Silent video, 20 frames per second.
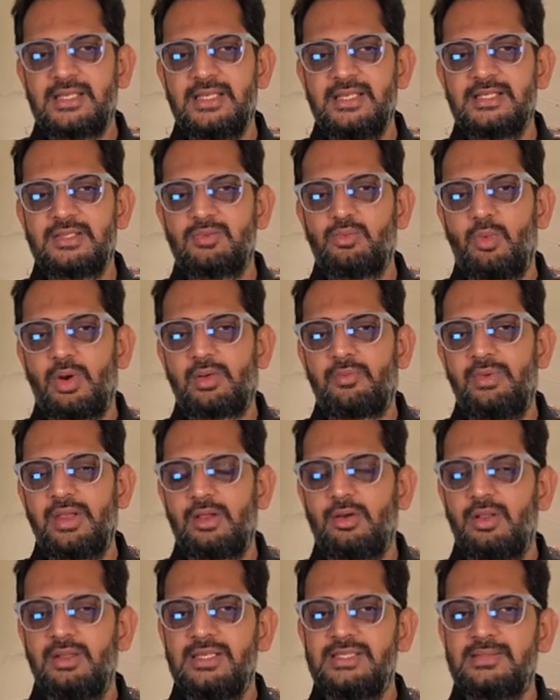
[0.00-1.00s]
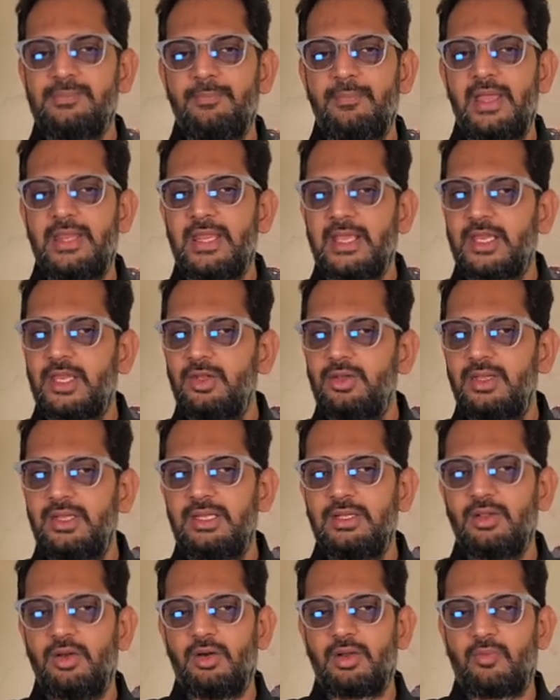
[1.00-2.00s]
is what we call as
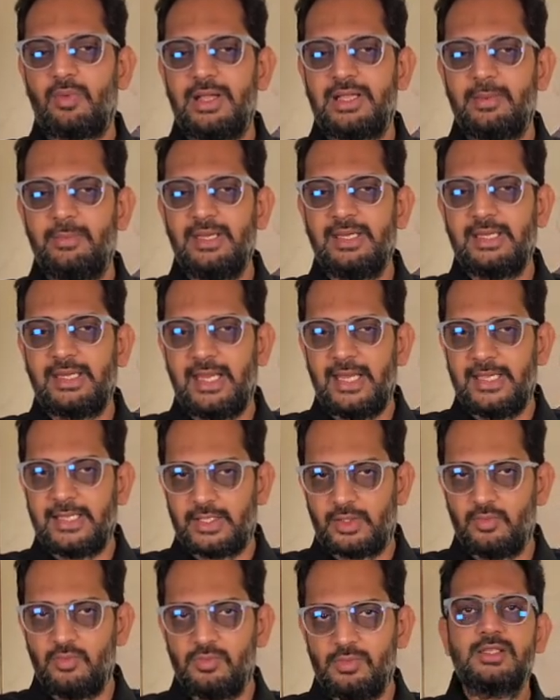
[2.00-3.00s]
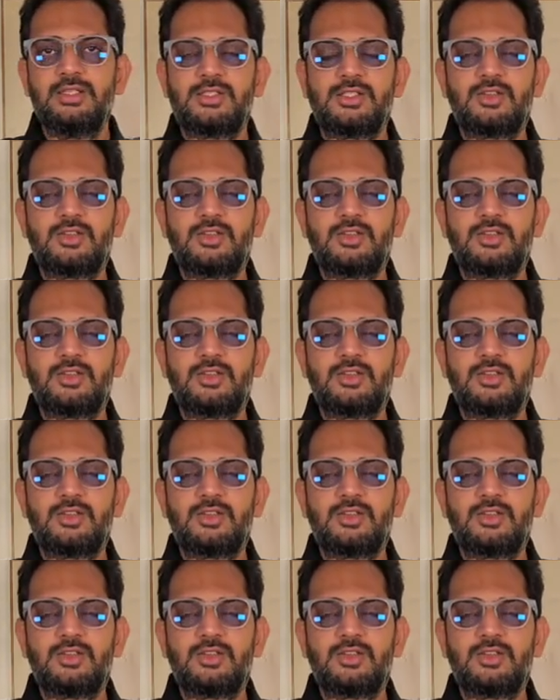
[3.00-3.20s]
menaquinine or vitamin K2.